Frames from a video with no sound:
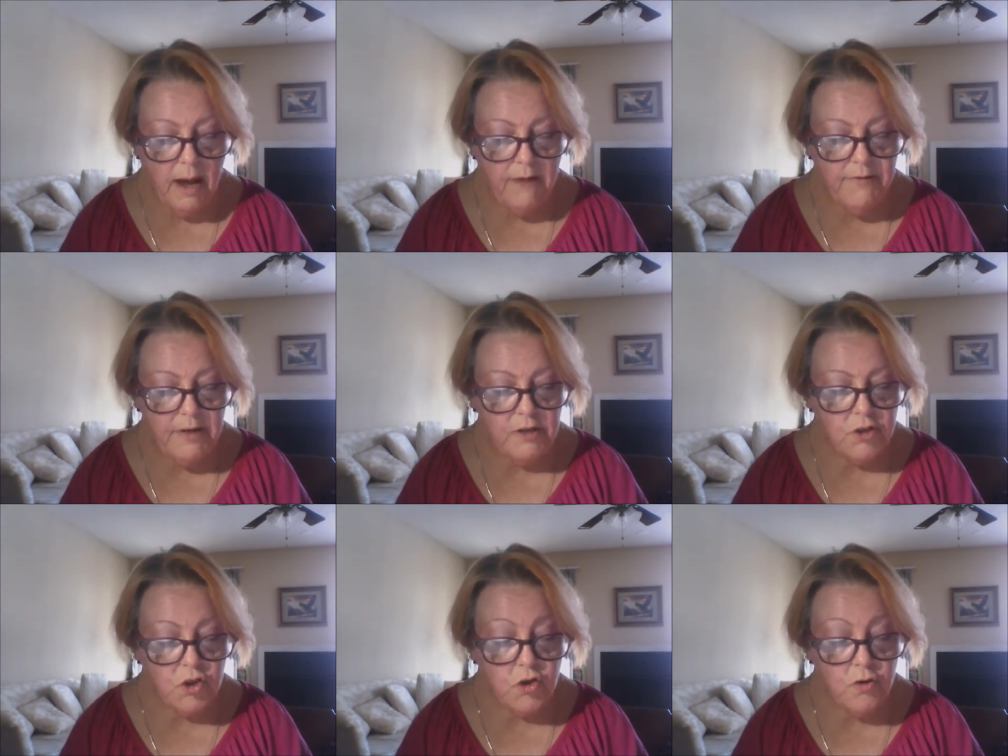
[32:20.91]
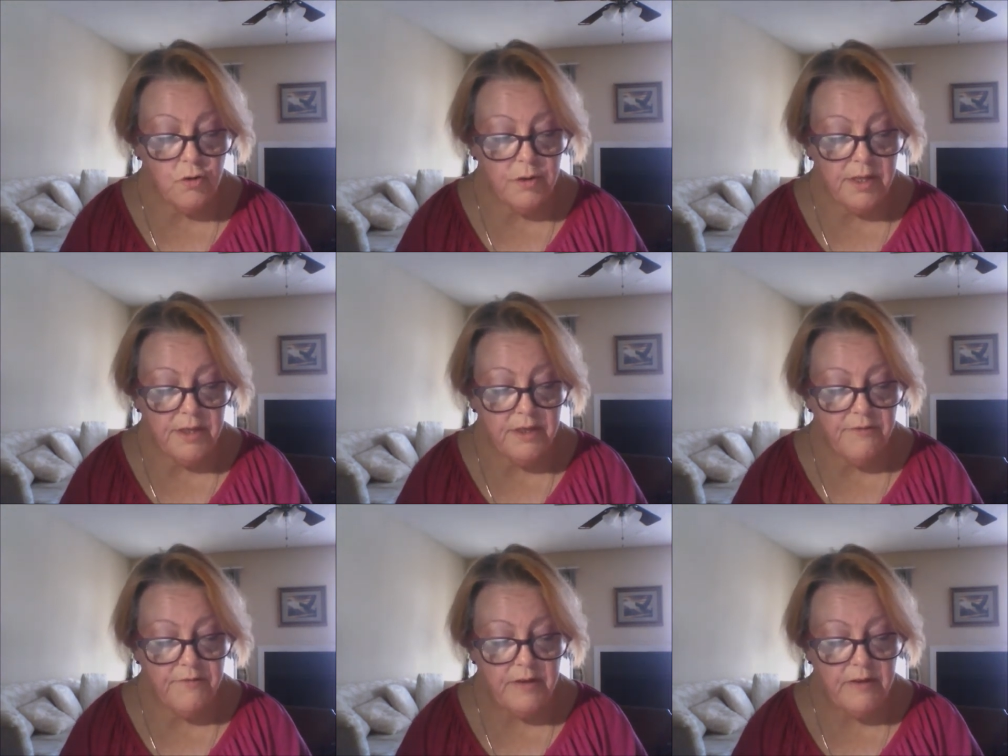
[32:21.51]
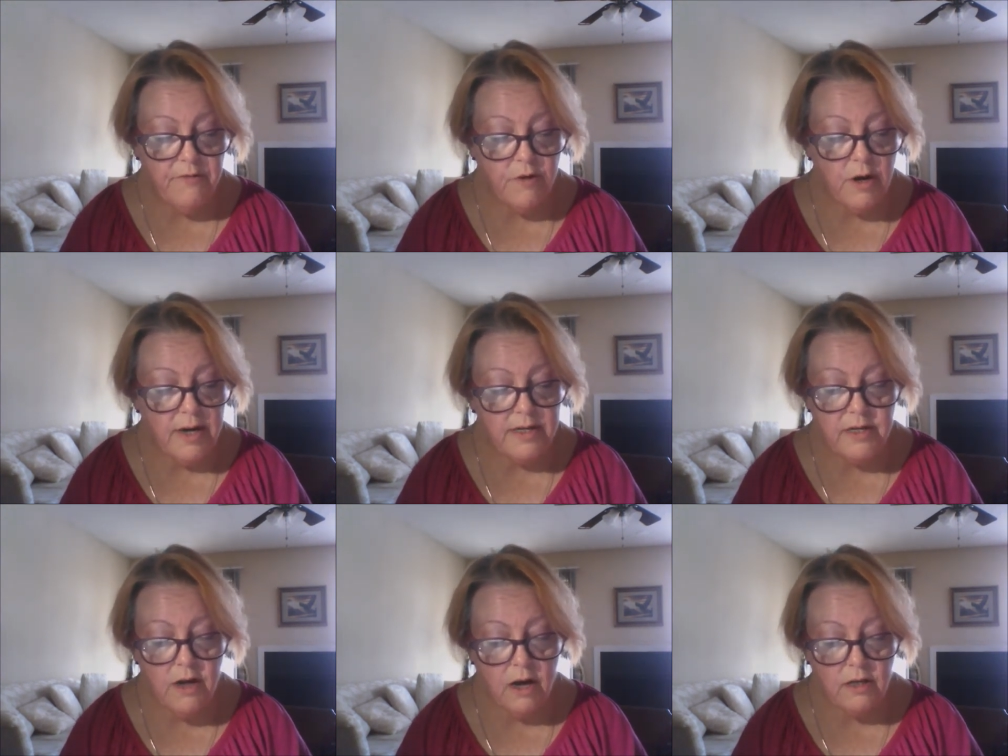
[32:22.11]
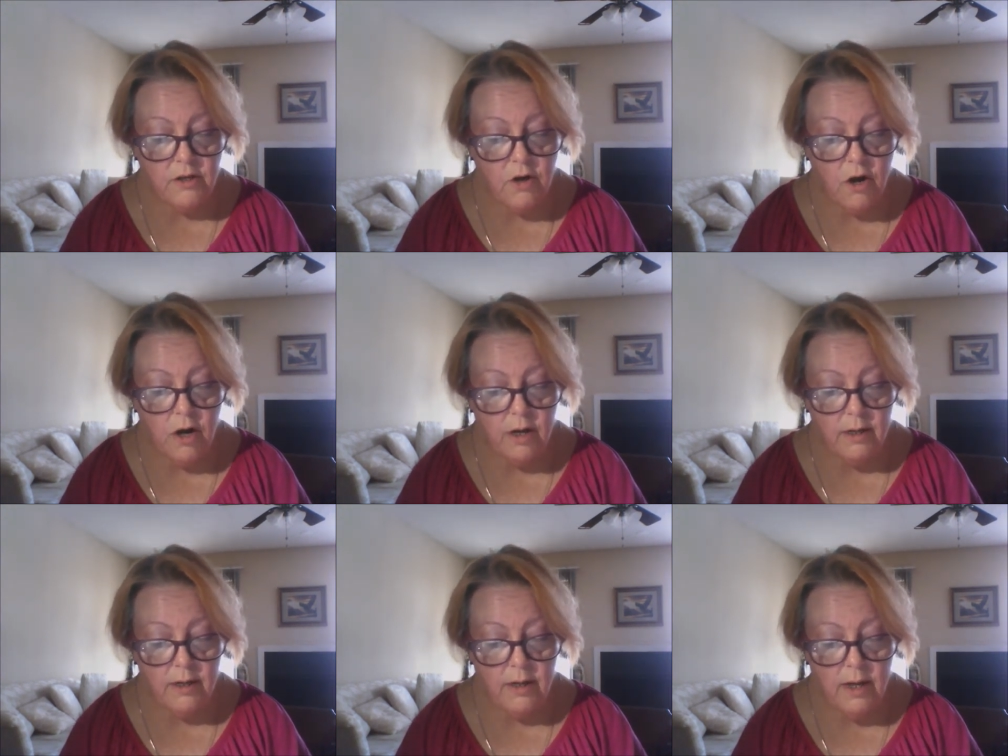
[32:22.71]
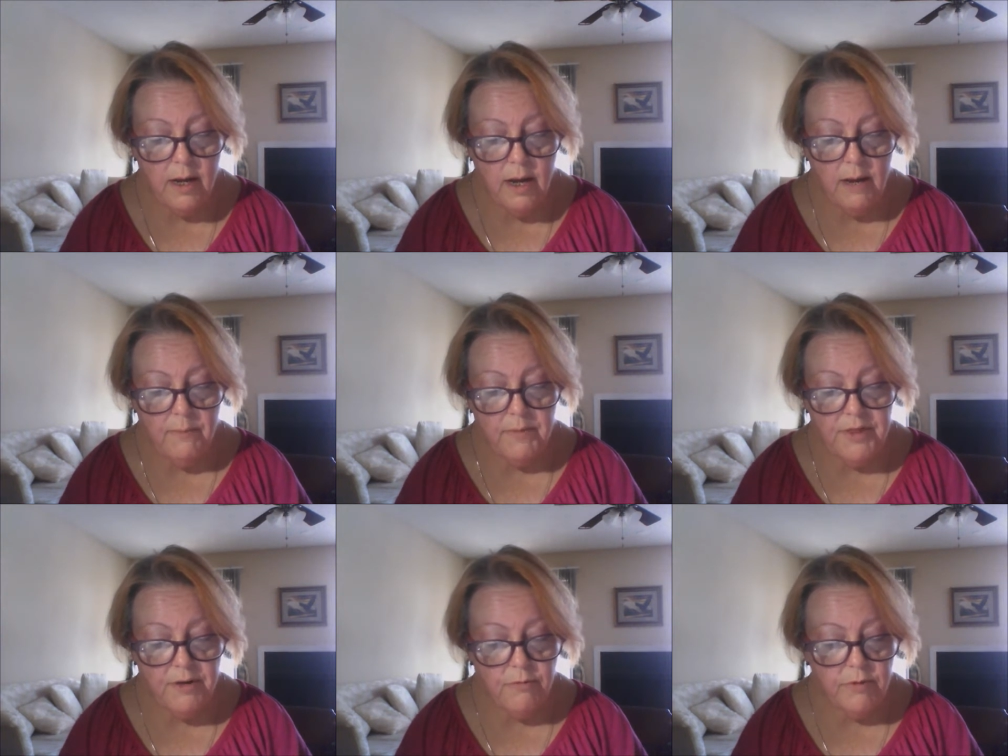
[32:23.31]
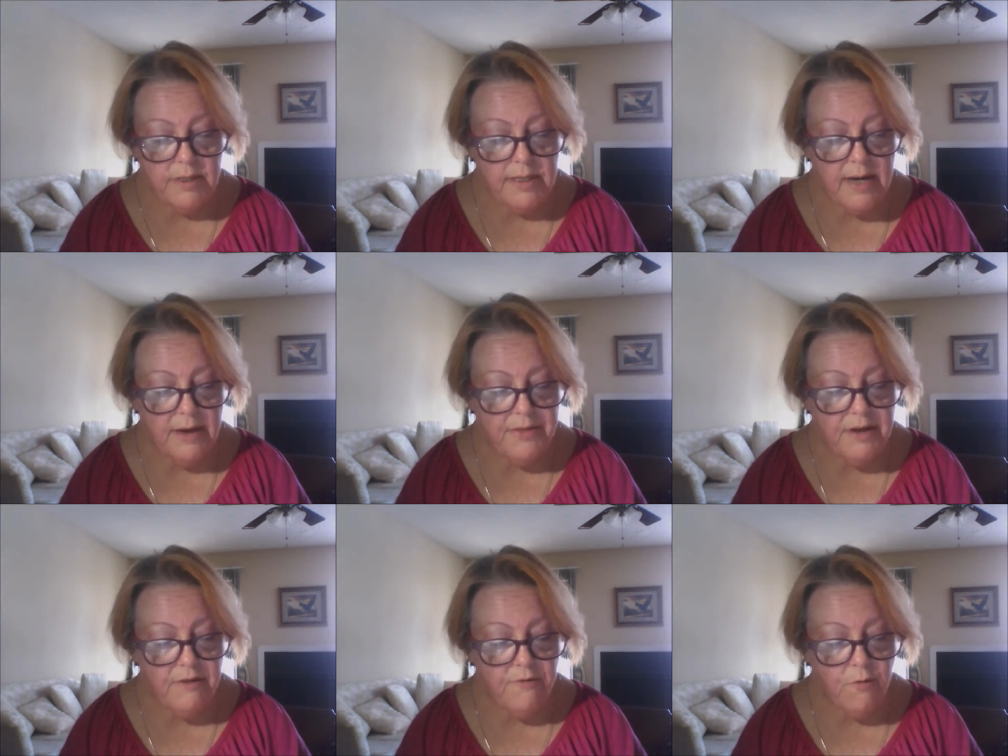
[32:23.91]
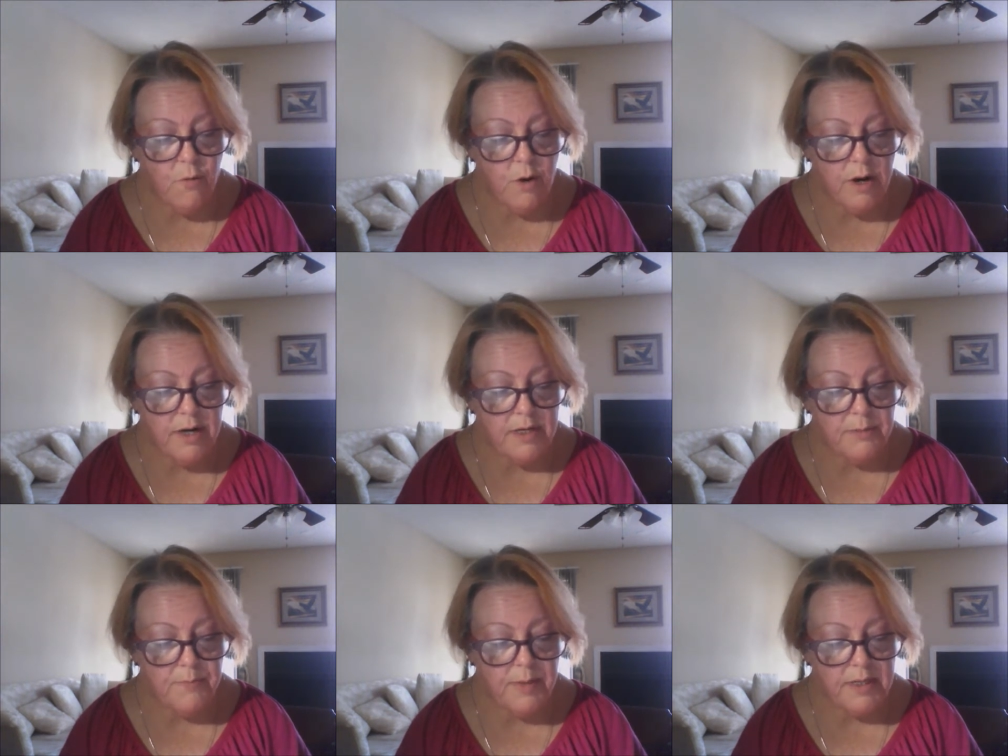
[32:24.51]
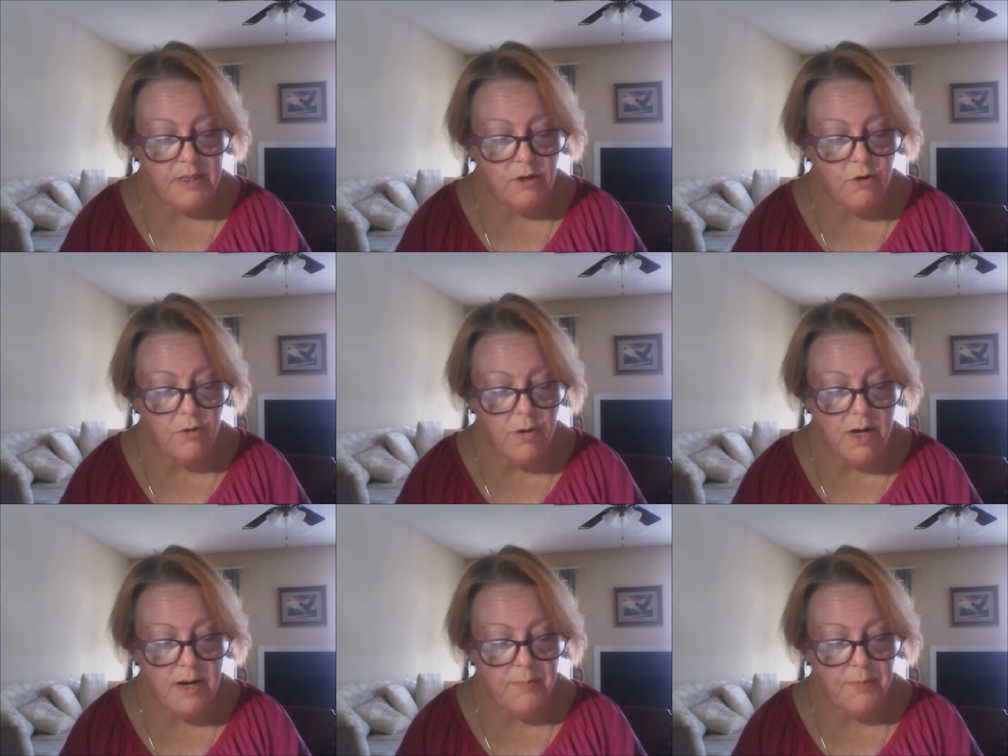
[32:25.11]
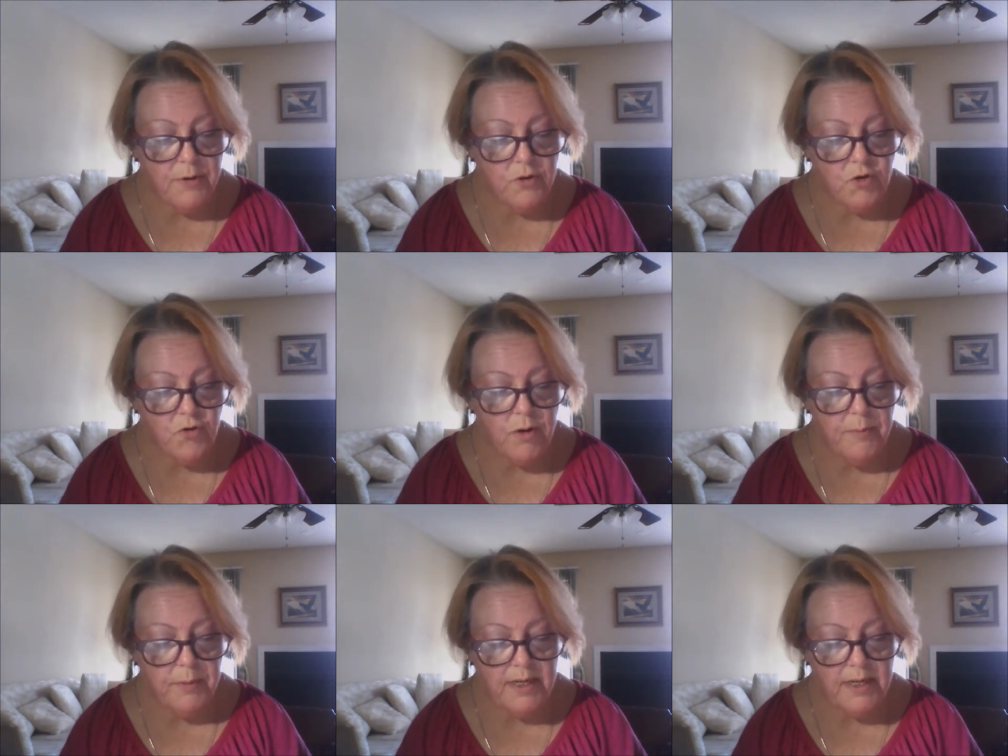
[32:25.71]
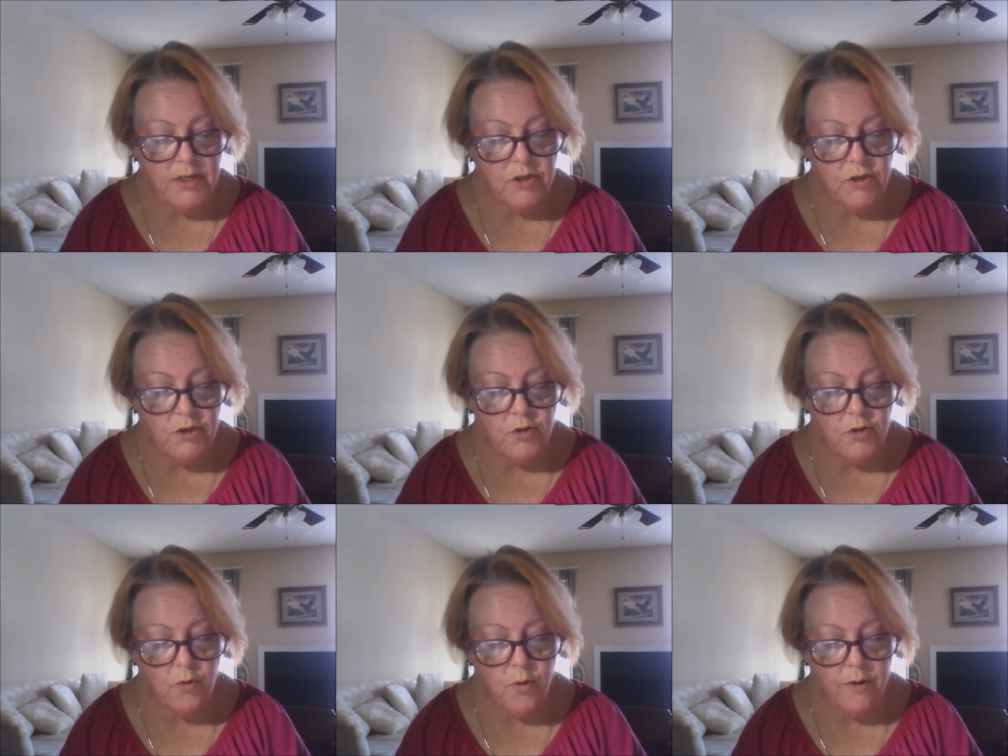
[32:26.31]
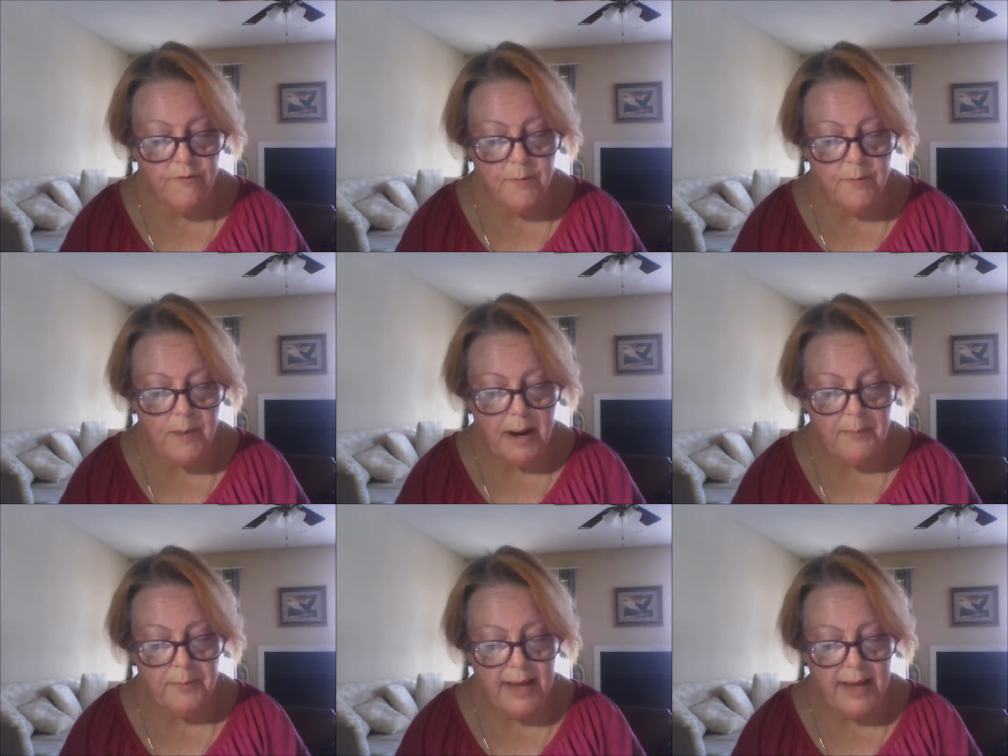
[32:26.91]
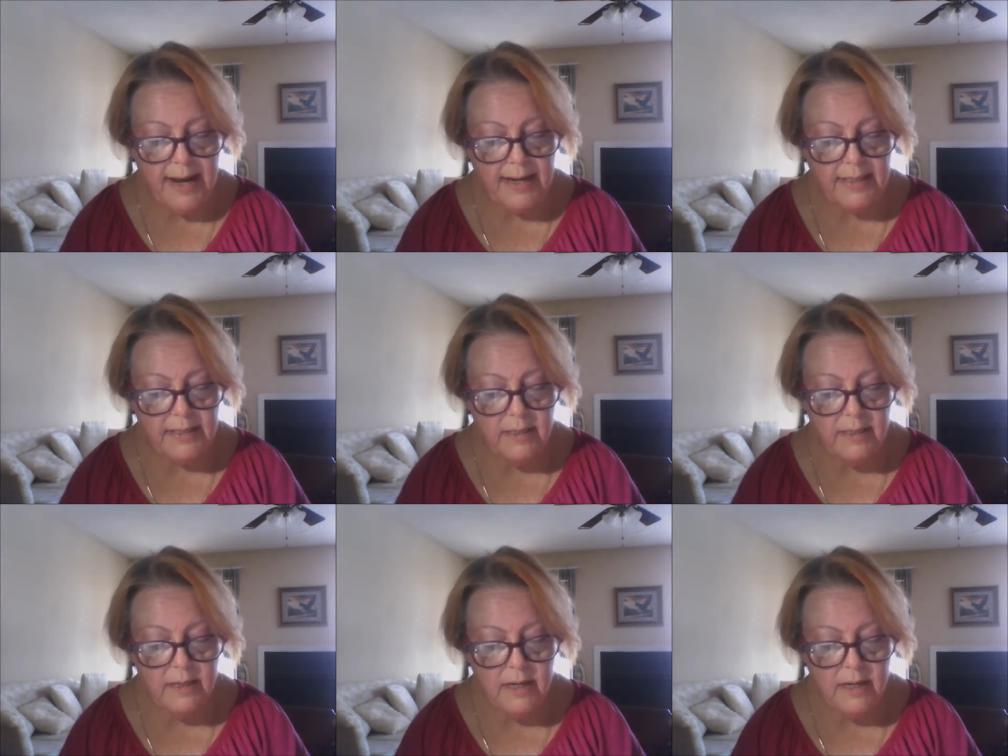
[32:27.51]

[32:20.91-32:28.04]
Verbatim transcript: I felt sure that the fever had not gone, but there was nothing for it but to creep, trembling, to the door for my plate.